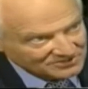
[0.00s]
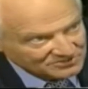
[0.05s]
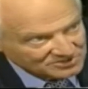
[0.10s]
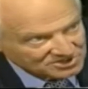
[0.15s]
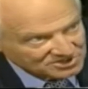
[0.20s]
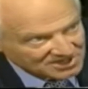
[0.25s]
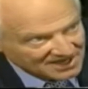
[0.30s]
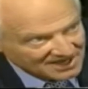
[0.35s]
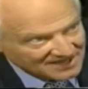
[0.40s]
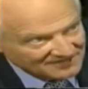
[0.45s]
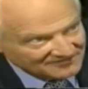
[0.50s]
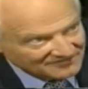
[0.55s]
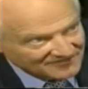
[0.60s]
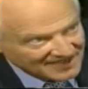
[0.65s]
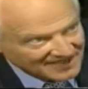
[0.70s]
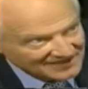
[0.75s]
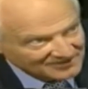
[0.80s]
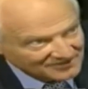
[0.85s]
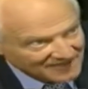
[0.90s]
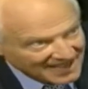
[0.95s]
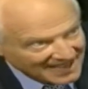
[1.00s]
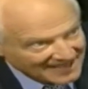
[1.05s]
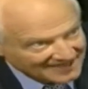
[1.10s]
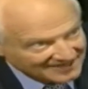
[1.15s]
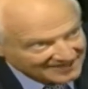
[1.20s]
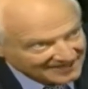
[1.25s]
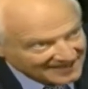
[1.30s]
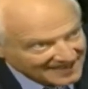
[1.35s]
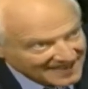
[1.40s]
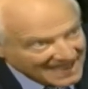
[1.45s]
you share the value
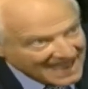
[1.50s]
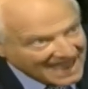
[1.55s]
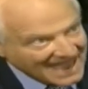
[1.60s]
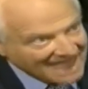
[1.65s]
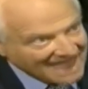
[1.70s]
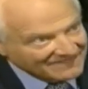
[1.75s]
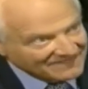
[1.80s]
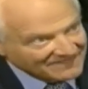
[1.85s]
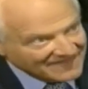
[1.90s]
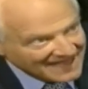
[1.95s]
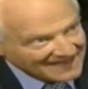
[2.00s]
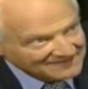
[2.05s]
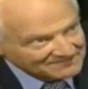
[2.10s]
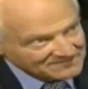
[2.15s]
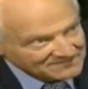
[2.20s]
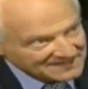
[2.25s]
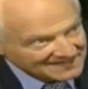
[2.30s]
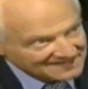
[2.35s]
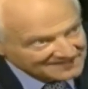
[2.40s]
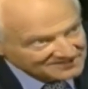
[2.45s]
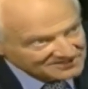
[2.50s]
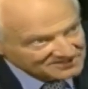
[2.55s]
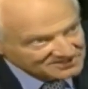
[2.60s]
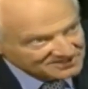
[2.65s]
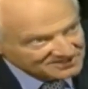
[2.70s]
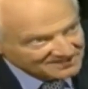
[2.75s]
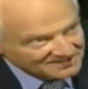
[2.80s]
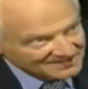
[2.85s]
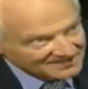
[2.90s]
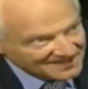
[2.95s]
added. And that
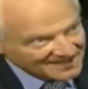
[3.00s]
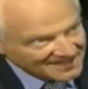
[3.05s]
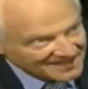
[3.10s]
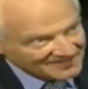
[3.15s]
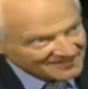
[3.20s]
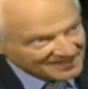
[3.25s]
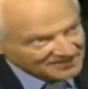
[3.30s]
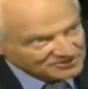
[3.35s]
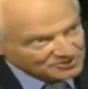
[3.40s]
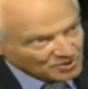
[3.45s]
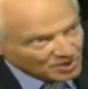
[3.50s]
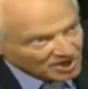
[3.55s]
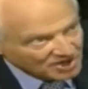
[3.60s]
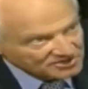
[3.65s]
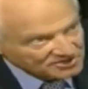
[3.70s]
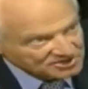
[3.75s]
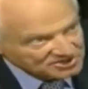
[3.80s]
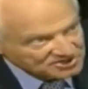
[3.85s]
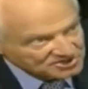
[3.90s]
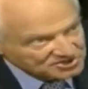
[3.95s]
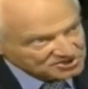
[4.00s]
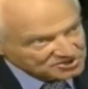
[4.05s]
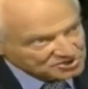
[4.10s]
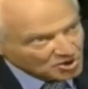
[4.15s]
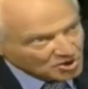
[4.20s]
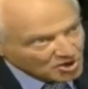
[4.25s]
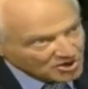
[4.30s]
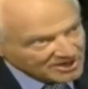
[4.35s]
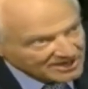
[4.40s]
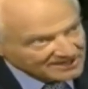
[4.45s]
means that you are
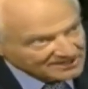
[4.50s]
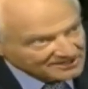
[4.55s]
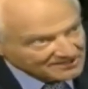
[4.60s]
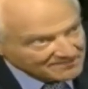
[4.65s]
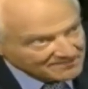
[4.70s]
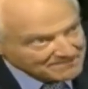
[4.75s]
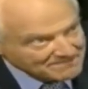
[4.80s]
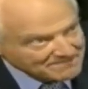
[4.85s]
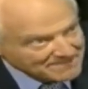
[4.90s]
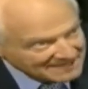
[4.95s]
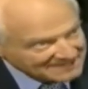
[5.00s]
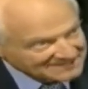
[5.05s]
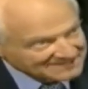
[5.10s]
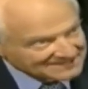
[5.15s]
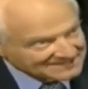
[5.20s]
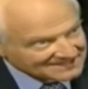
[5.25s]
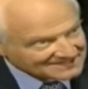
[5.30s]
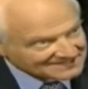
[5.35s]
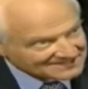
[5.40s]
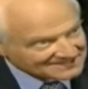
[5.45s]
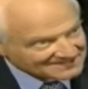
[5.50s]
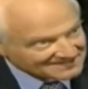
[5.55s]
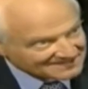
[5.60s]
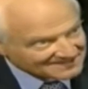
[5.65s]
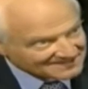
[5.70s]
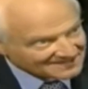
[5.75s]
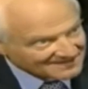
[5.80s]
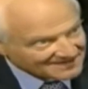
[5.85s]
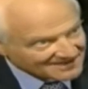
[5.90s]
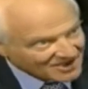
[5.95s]
destroying the basis
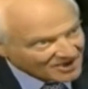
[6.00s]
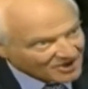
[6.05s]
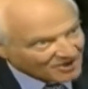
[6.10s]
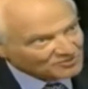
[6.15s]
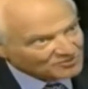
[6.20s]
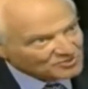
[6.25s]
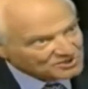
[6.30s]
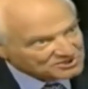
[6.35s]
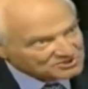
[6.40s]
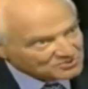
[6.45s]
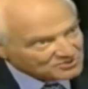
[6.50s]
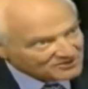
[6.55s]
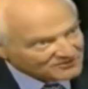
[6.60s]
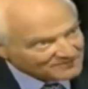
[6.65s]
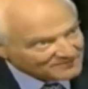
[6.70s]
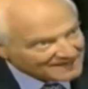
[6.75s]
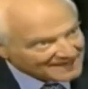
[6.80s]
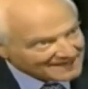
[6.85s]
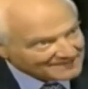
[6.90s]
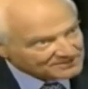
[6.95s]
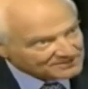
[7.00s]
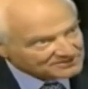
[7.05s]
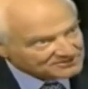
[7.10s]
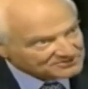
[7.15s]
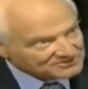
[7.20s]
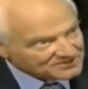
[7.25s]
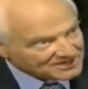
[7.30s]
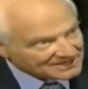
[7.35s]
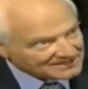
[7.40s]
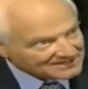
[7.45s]
on which we've been able to
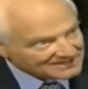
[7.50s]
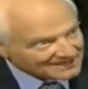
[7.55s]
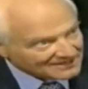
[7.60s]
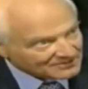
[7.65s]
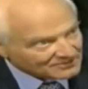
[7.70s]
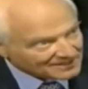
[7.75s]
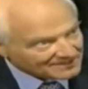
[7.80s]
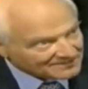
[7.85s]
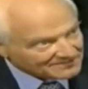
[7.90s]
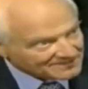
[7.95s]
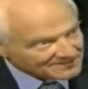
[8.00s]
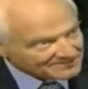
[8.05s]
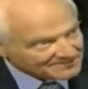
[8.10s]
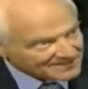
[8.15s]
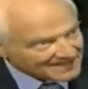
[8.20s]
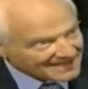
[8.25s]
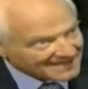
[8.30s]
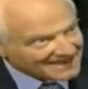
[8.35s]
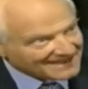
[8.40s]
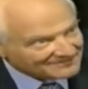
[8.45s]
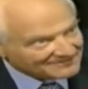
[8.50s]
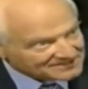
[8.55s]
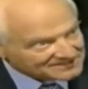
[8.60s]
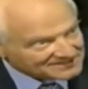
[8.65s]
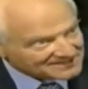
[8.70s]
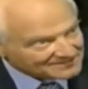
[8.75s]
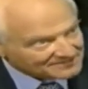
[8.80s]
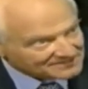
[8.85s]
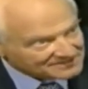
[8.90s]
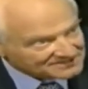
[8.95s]
create an equilibrium and have a
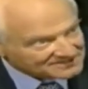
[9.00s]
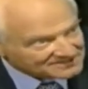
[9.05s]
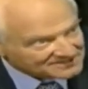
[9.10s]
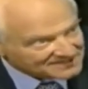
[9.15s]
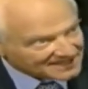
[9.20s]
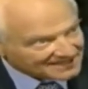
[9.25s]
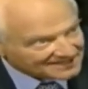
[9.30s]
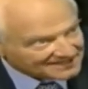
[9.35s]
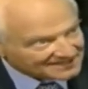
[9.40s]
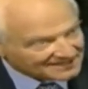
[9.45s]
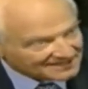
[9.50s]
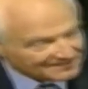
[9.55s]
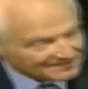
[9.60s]
stable society.